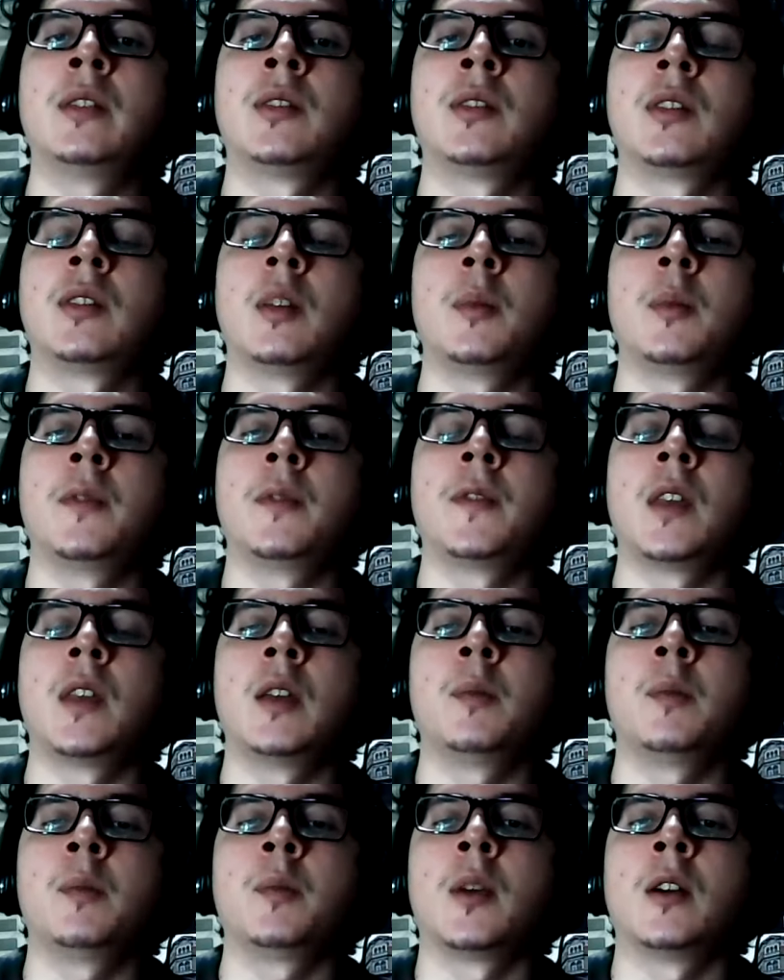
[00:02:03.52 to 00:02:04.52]
Some of
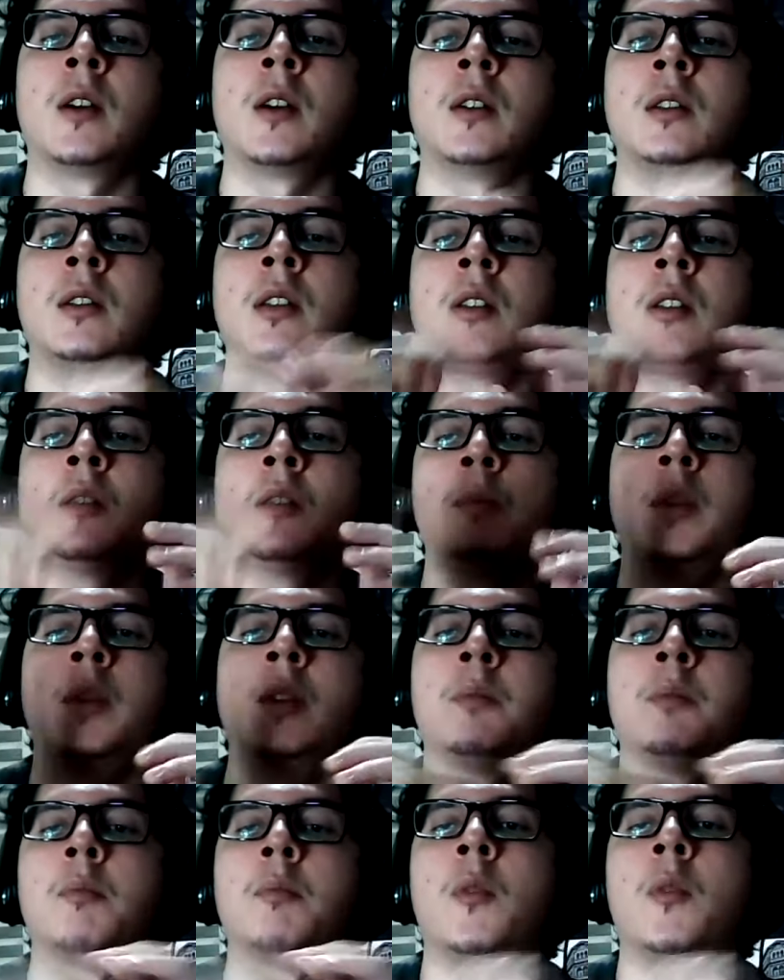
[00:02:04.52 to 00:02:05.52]
them are a little
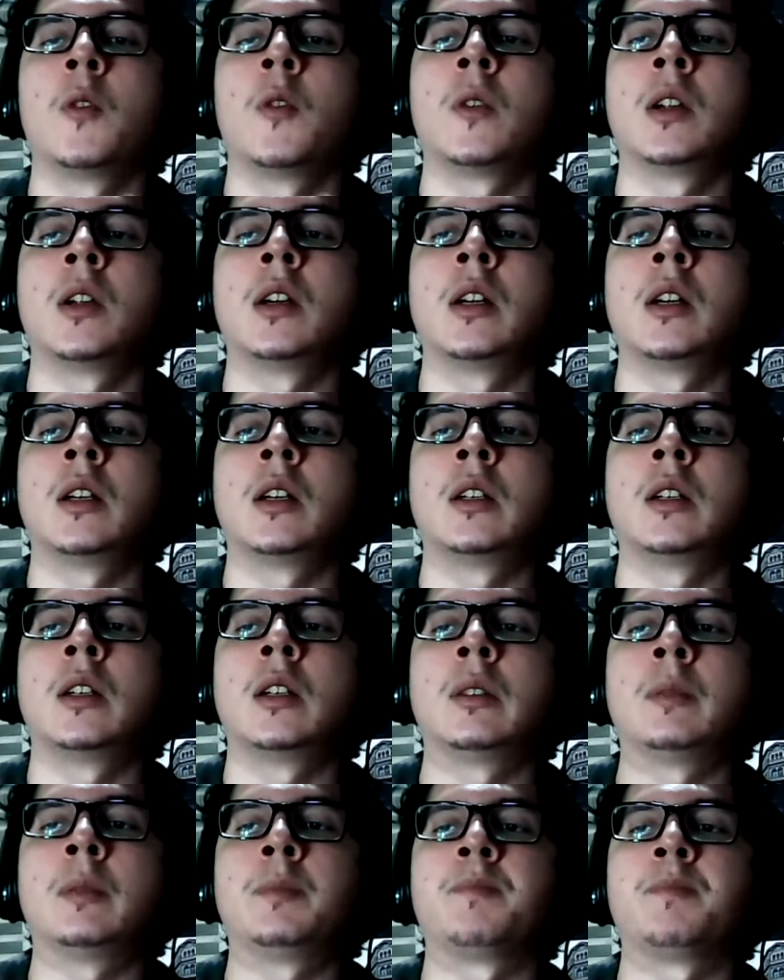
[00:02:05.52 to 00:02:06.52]
bit more.
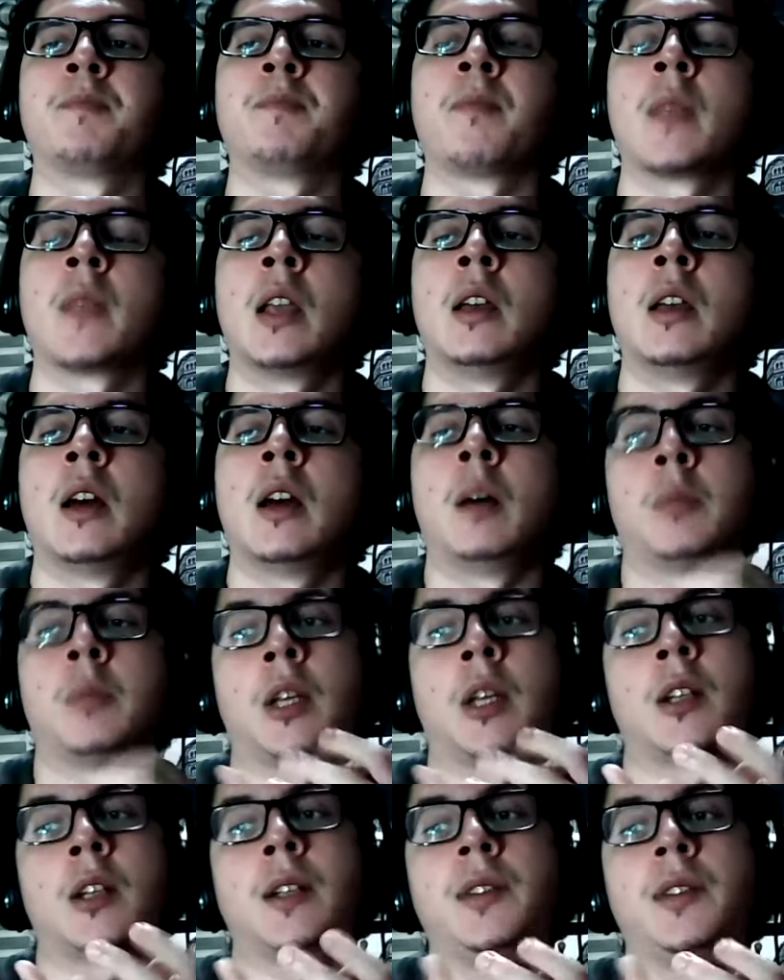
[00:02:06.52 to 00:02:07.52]
I'm
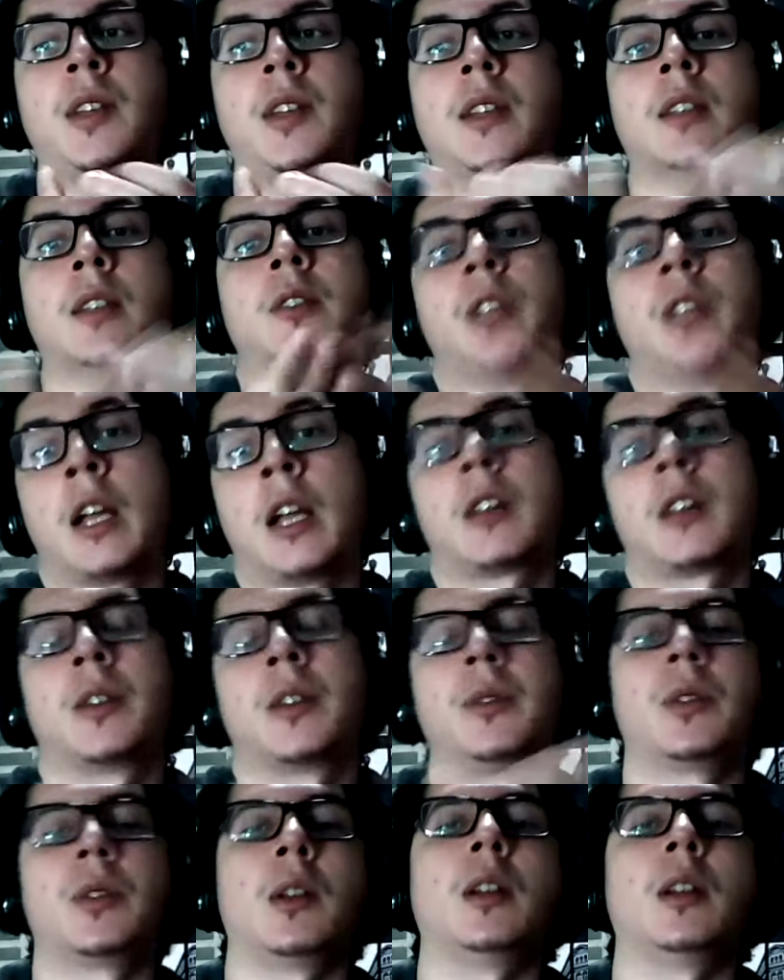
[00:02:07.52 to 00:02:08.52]
not going to say they're not
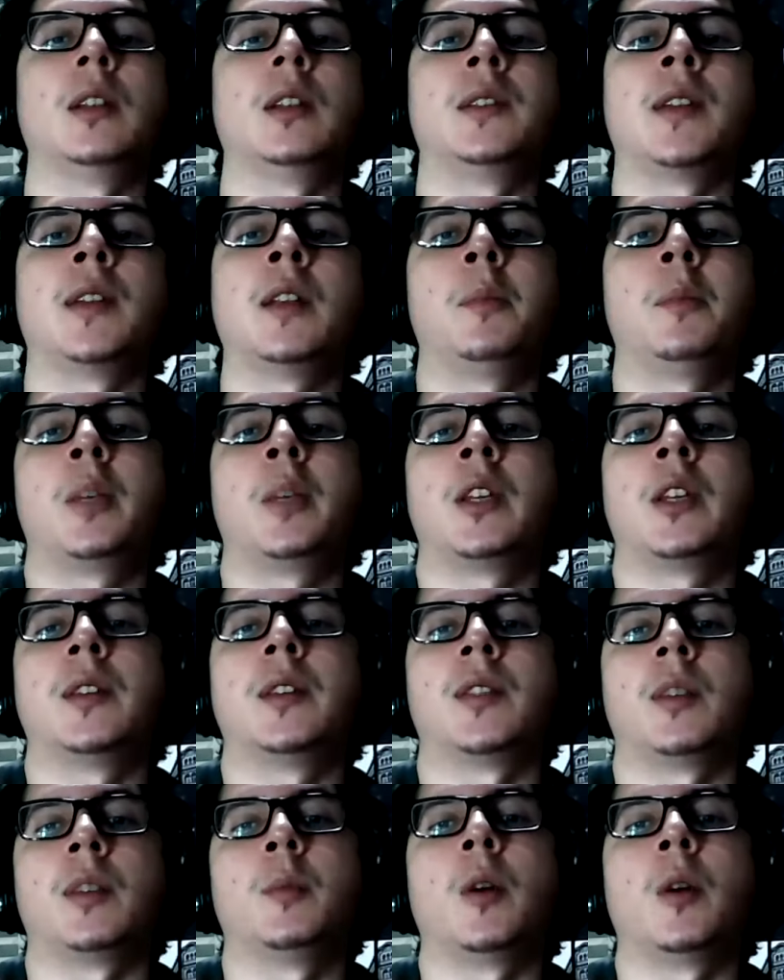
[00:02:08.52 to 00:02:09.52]
consolidated because
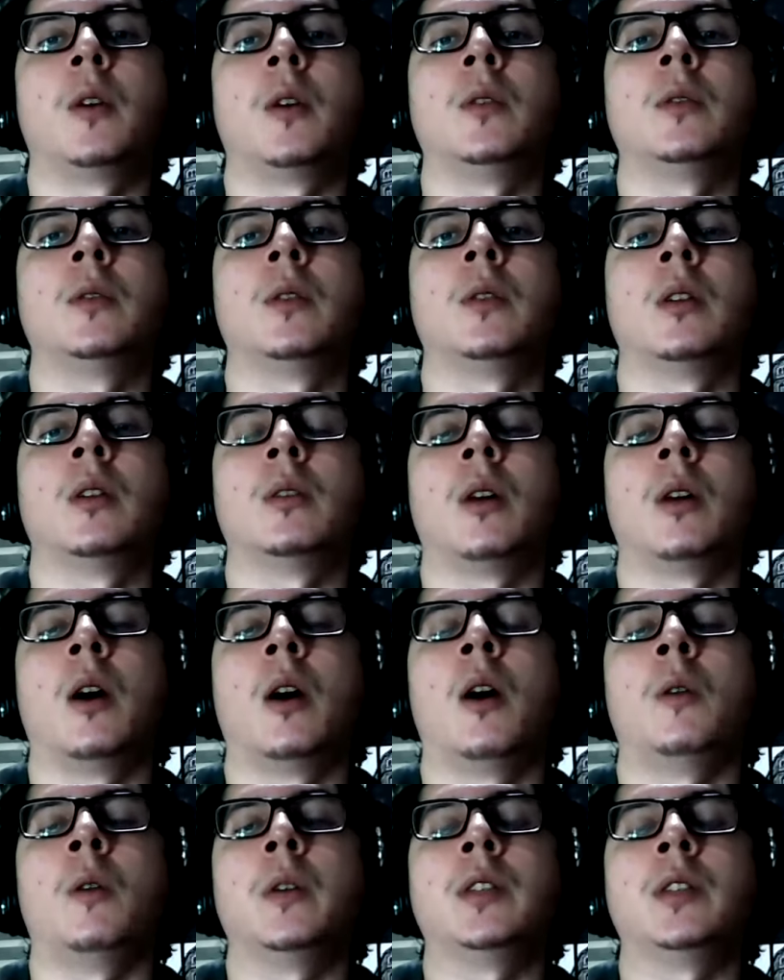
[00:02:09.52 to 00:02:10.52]

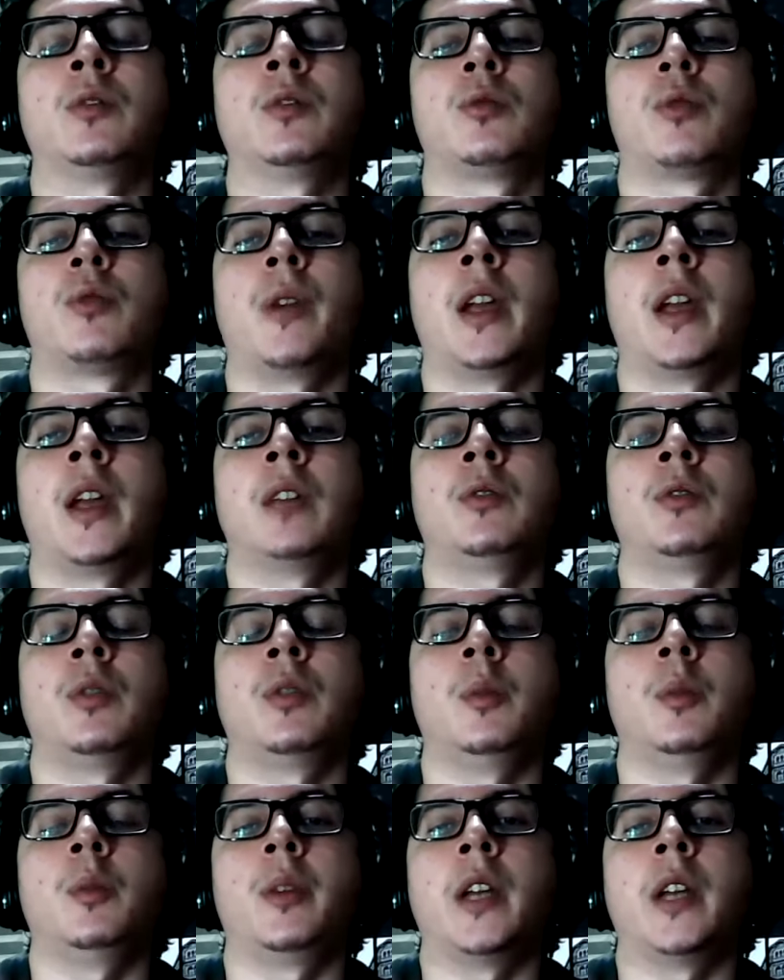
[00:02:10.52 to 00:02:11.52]
always trying to
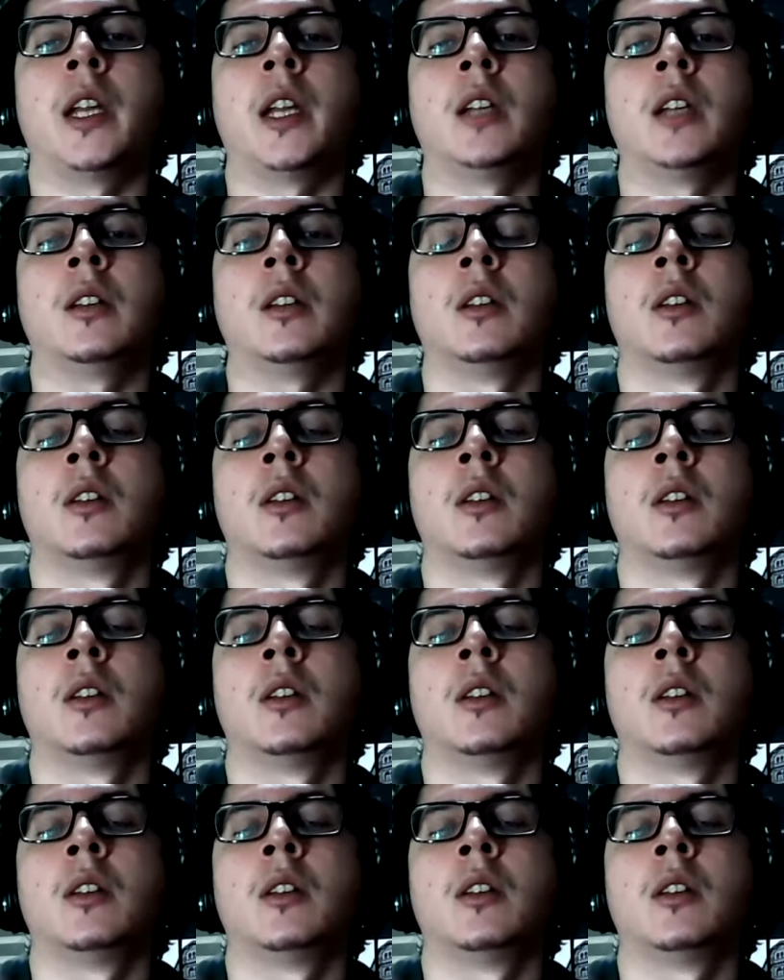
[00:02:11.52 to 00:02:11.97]
bring